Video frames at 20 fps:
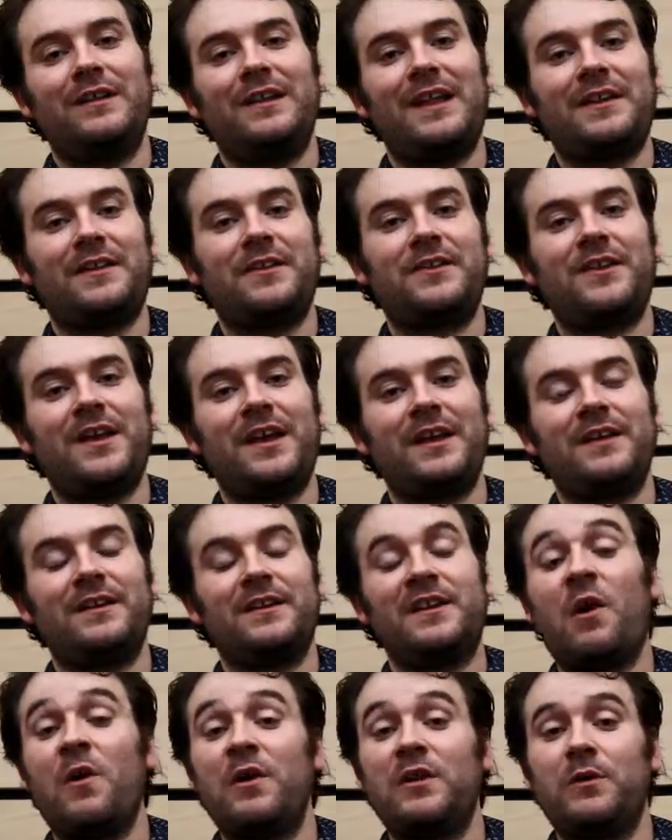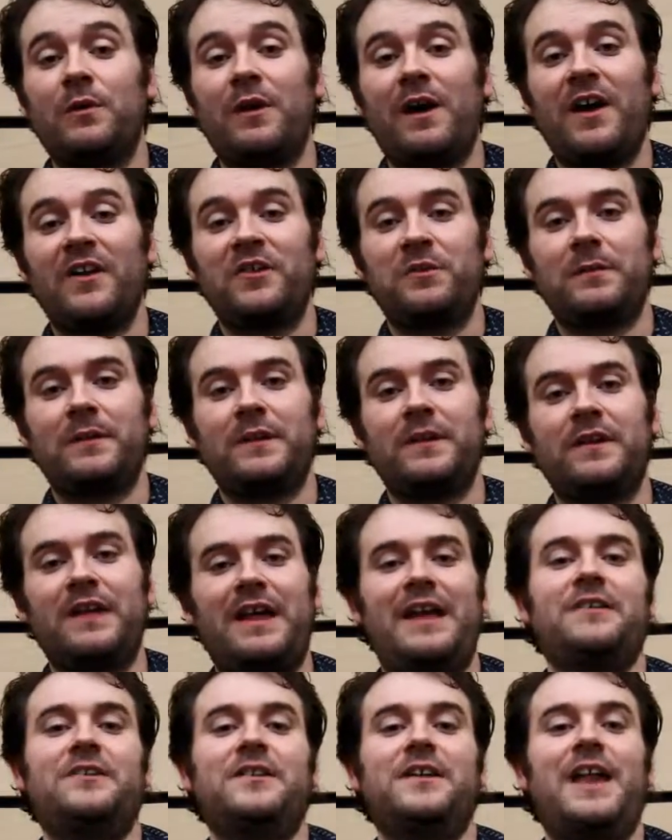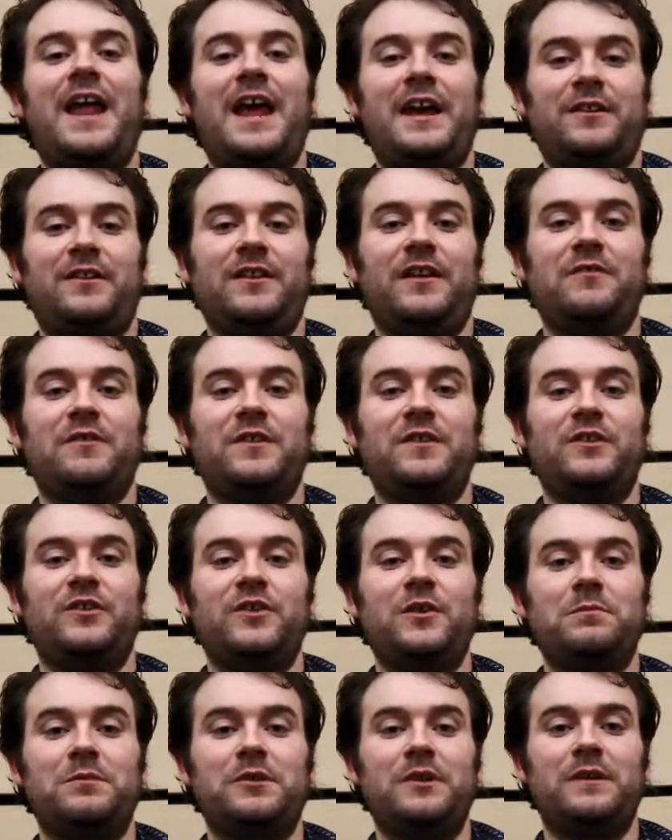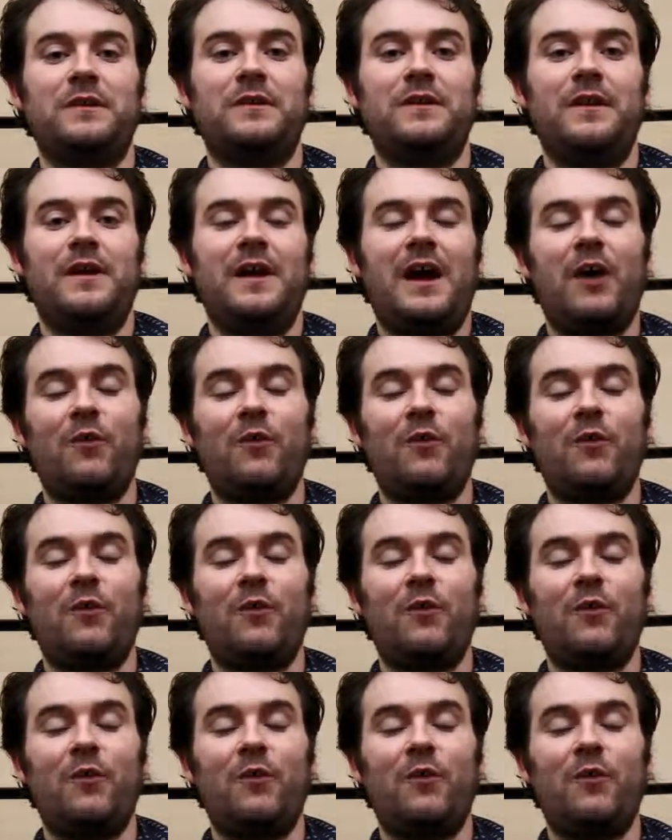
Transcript: let us say, going to a hospital as an act of consumption?